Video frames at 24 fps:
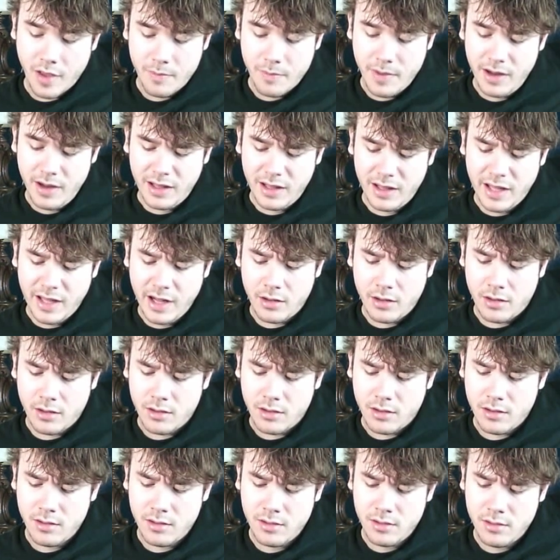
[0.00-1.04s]
Been a
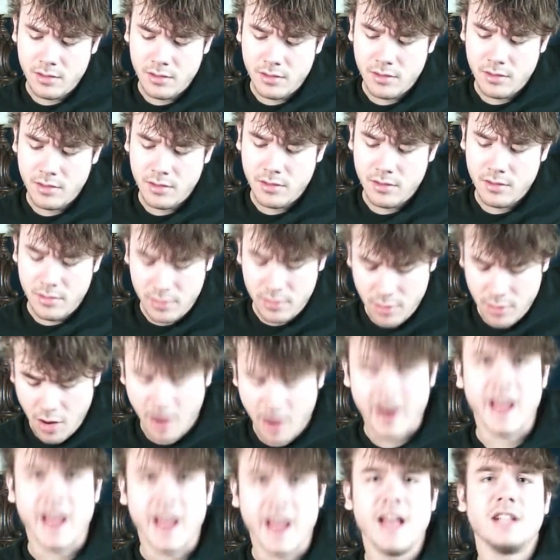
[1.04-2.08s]
little
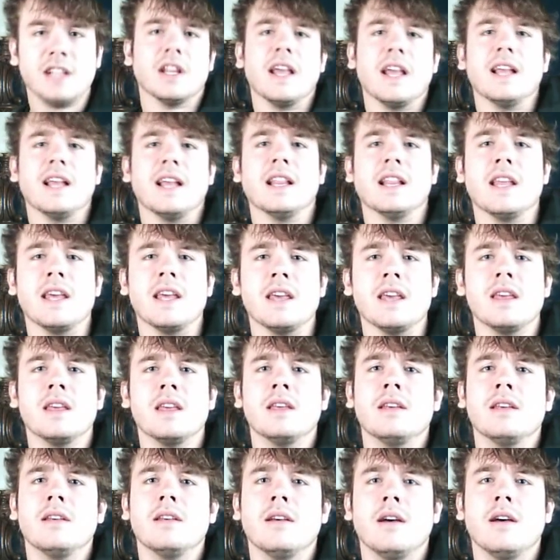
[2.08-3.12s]
on edge lately.
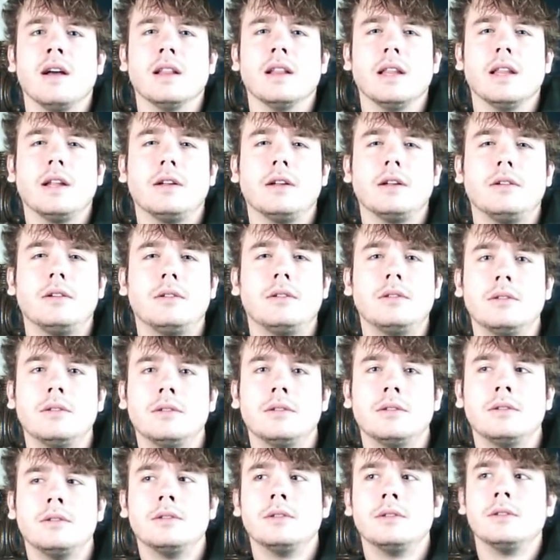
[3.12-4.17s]
A little
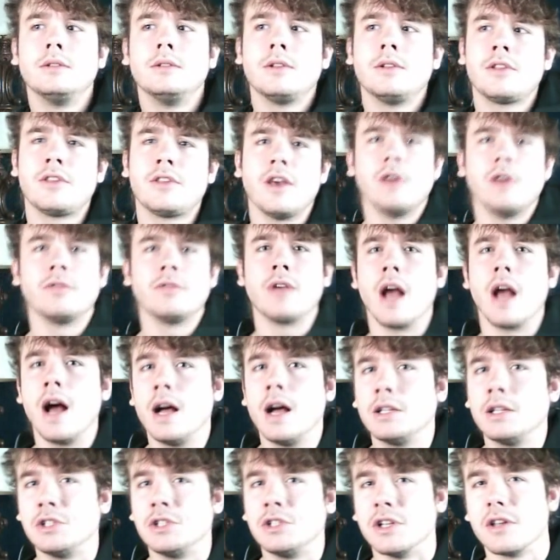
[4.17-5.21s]

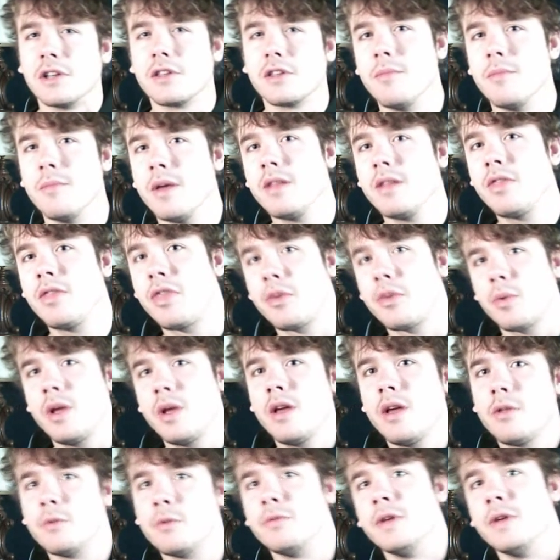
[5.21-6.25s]
self-conscious. I made 3
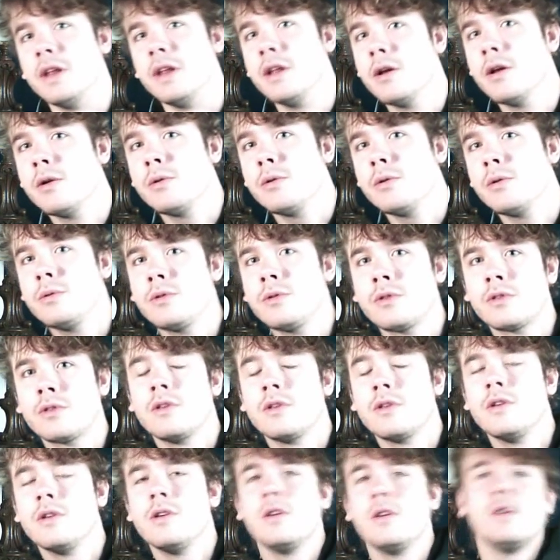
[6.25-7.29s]
other videos.
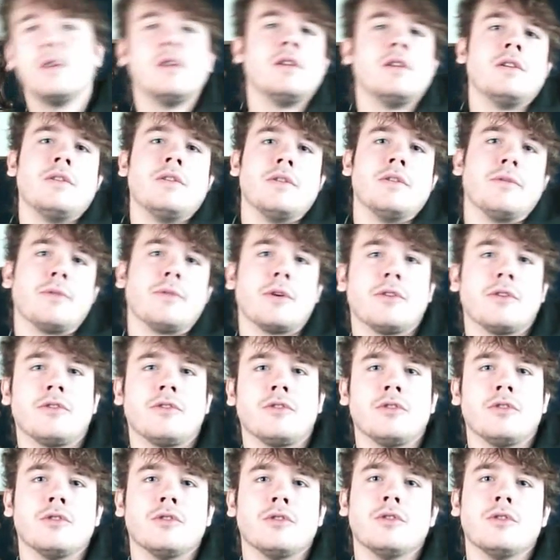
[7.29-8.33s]
The first
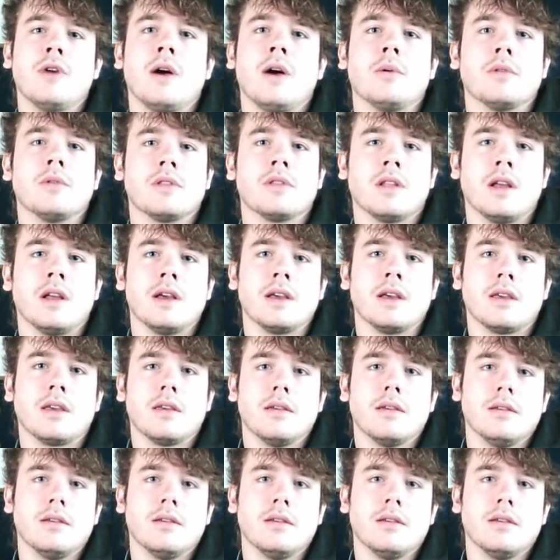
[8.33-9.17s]
2, I was like,